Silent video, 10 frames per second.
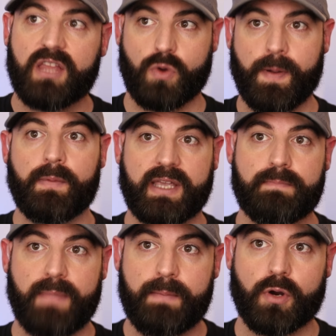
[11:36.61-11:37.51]
the Republican
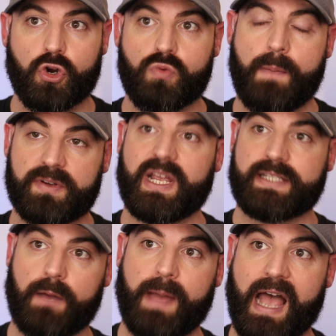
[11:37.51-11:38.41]
member who represents
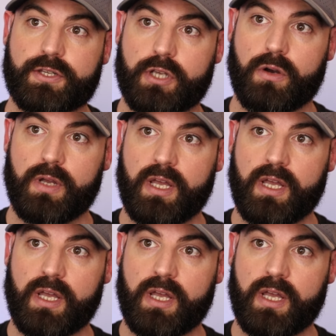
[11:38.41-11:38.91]
El Paso